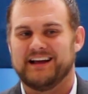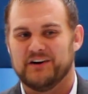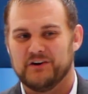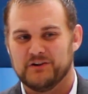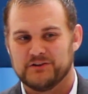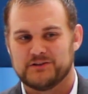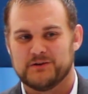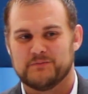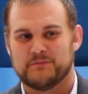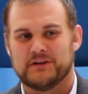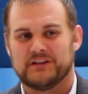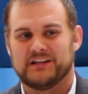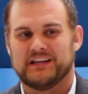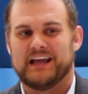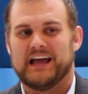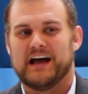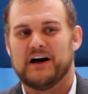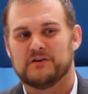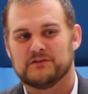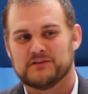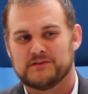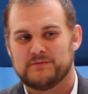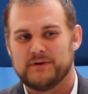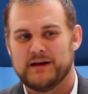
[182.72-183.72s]
I ultimately
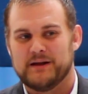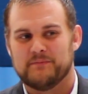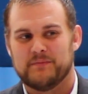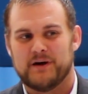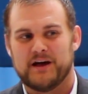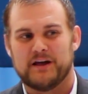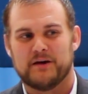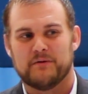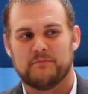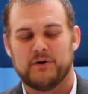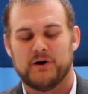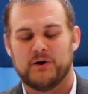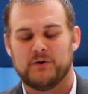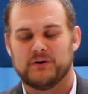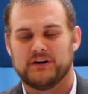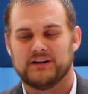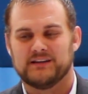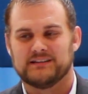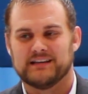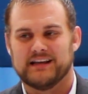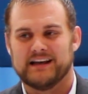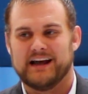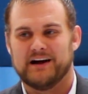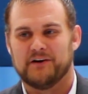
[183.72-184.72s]
outspent my
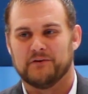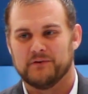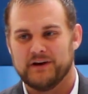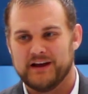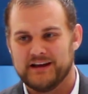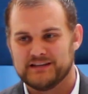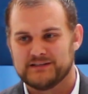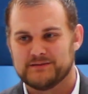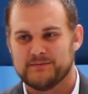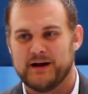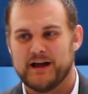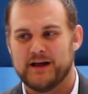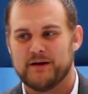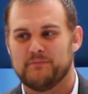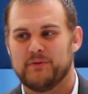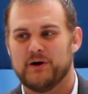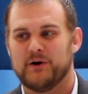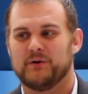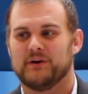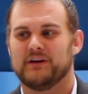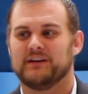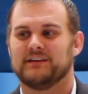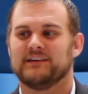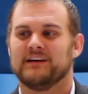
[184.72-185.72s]
opponent and outraised my
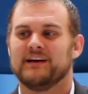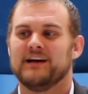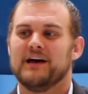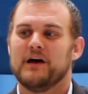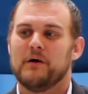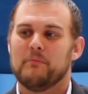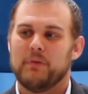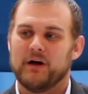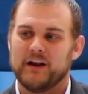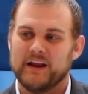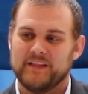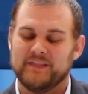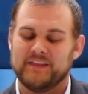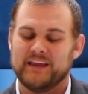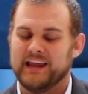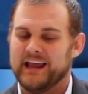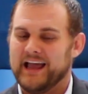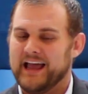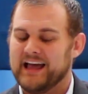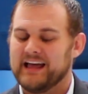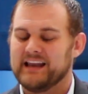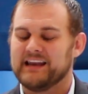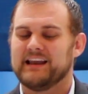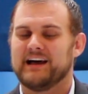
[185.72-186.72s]
opponent. But in the
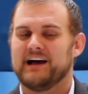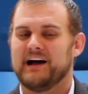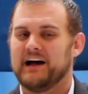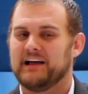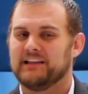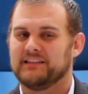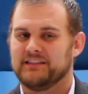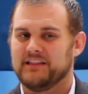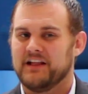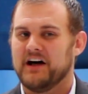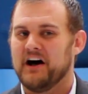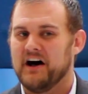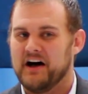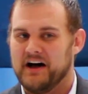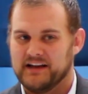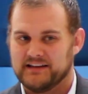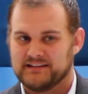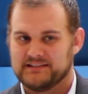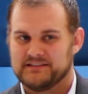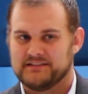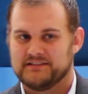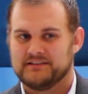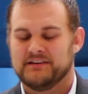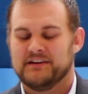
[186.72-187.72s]
end, I
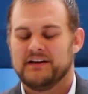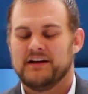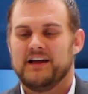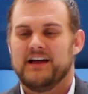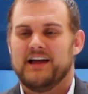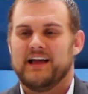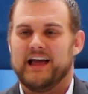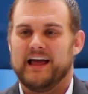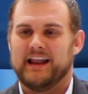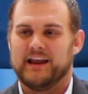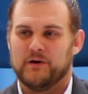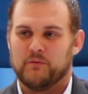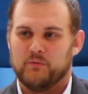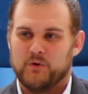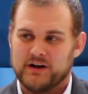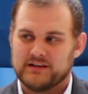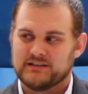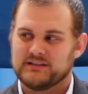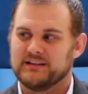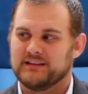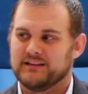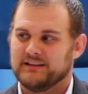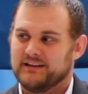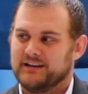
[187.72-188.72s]
lost. And it
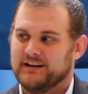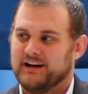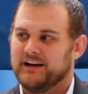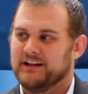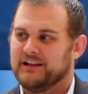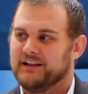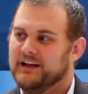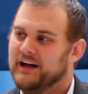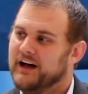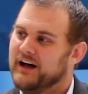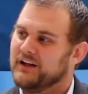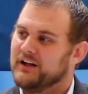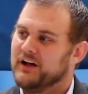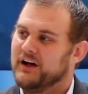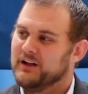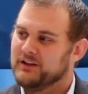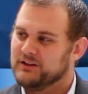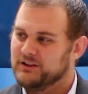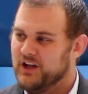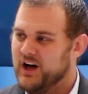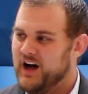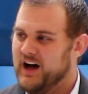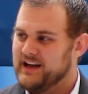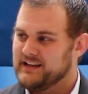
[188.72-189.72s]
wasn't a, a,
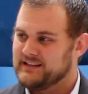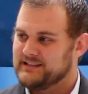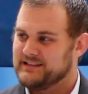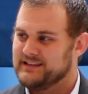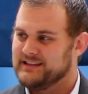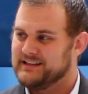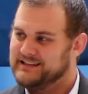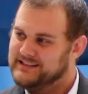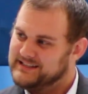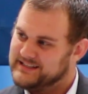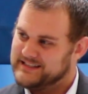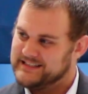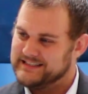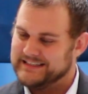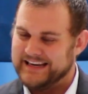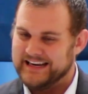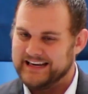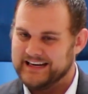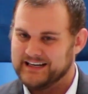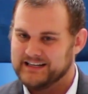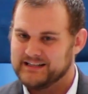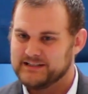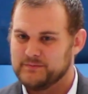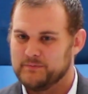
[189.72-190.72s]
a, loss that
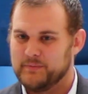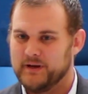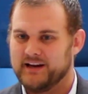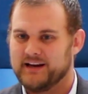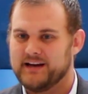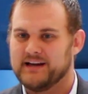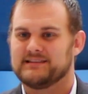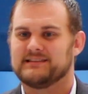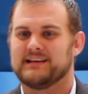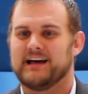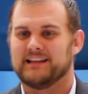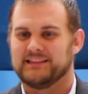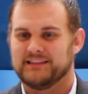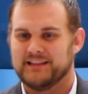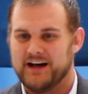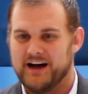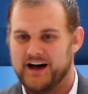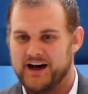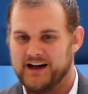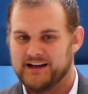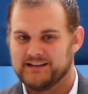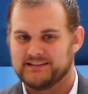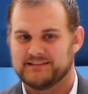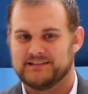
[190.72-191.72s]
stings because I
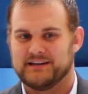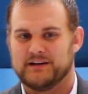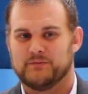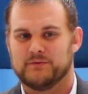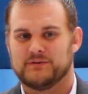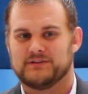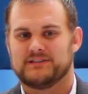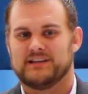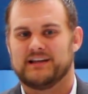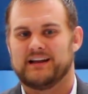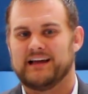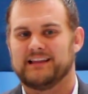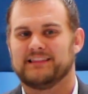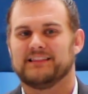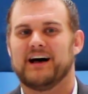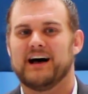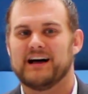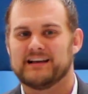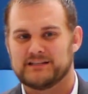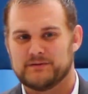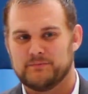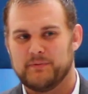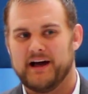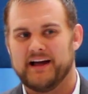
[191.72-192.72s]
lost, it was that I
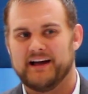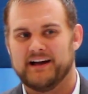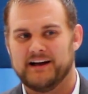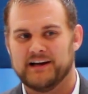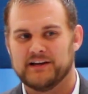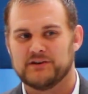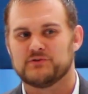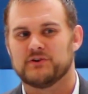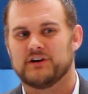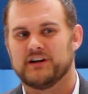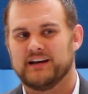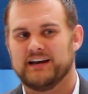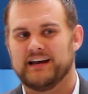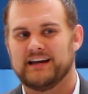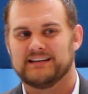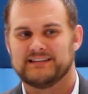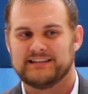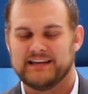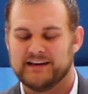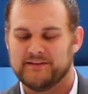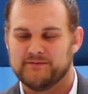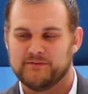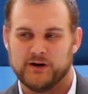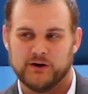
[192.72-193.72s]
lost by
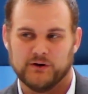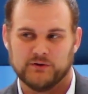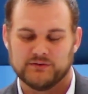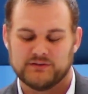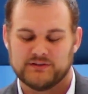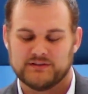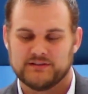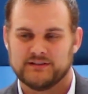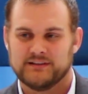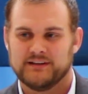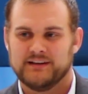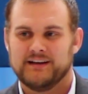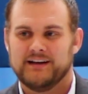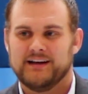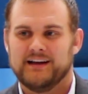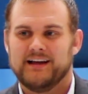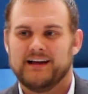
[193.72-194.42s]
118 votes.